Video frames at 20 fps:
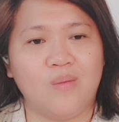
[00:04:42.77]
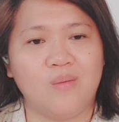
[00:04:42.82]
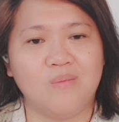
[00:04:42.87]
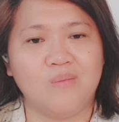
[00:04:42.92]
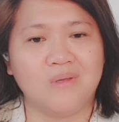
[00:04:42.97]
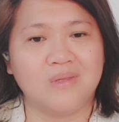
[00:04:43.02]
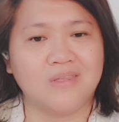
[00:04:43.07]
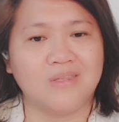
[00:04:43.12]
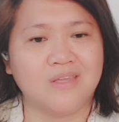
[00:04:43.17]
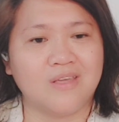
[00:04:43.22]

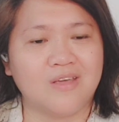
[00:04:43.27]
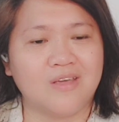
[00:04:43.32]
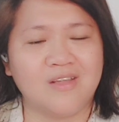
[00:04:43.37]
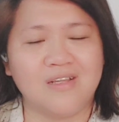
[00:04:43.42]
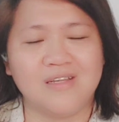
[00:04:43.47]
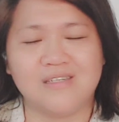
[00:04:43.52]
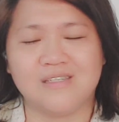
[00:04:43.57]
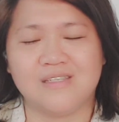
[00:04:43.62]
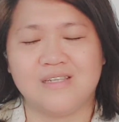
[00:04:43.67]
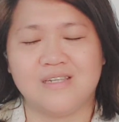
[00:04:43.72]

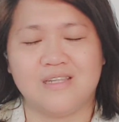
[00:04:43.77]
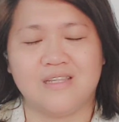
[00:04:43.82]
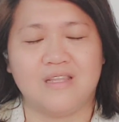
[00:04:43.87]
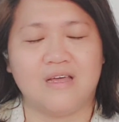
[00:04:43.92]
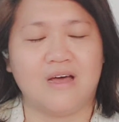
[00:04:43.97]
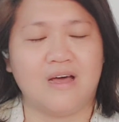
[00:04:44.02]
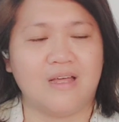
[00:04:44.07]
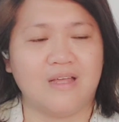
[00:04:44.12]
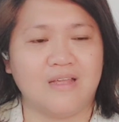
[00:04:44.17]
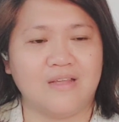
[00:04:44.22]
meticulously
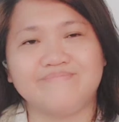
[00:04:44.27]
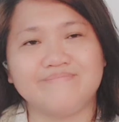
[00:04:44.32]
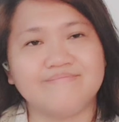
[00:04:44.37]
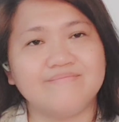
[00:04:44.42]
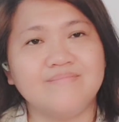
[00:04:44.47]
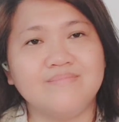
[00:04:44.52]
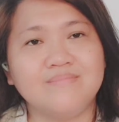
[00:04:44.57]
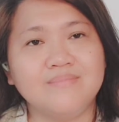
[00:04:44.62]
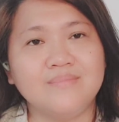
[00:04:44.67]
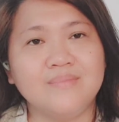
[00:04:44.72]

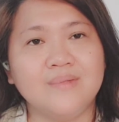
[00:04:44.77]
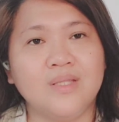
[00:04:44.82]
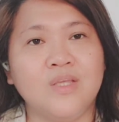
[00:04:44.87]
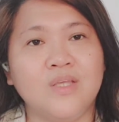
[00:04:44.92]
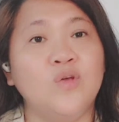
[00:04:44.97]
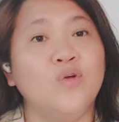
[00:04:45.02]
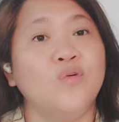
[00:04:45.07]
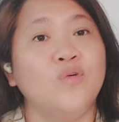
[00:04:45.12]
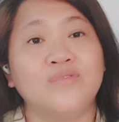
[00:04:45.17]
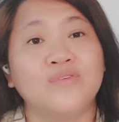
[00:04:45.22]
done
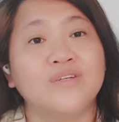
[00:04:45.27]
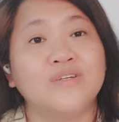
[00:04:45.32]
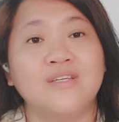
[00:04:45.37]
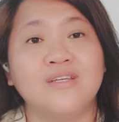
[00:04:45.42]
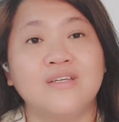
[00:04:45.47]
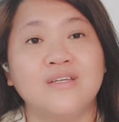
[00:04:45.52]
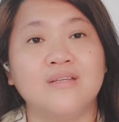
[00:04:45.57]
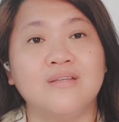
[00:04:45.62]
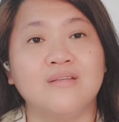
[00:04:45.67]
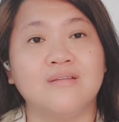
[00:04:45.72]
you
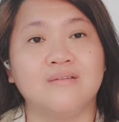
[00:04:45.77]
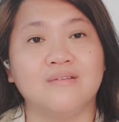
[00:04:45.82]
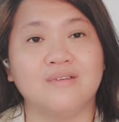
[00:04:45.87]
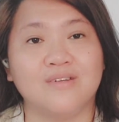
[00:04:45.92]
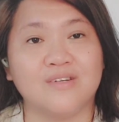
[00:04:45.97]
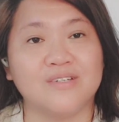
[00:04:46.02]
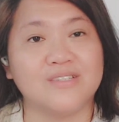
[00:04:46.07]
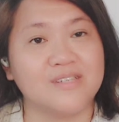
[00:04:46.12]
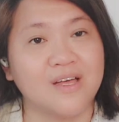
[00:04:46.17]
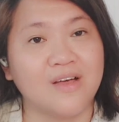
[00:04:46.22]
overdid
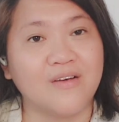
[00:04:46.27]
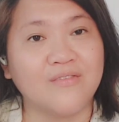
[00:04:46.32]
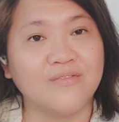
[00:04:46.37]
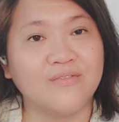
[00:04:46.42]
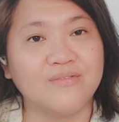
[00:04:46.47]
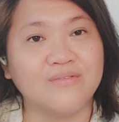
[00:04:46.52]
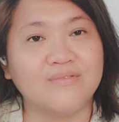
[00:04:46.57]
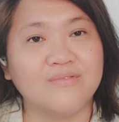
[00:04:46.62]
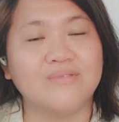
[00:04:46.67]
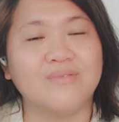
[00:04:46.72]
yourself
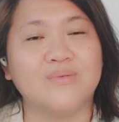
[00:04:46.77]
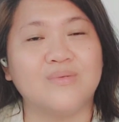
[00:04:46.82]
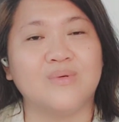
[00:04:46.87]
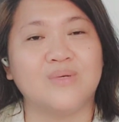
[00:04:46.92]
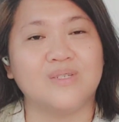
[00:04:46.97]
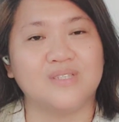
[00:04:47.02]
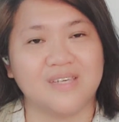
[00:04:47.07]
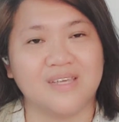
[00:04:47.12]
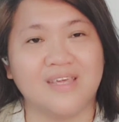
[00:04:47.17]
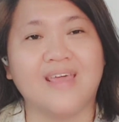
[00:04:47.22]

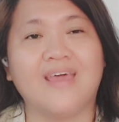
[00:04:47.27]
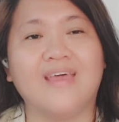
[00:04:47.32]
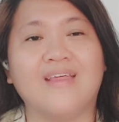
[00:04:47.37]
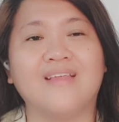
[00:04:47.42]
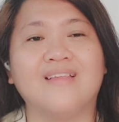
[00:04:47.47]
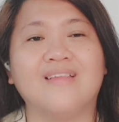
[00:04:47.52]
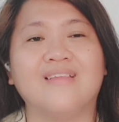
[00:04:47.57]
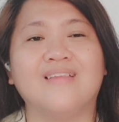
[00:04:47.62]
once again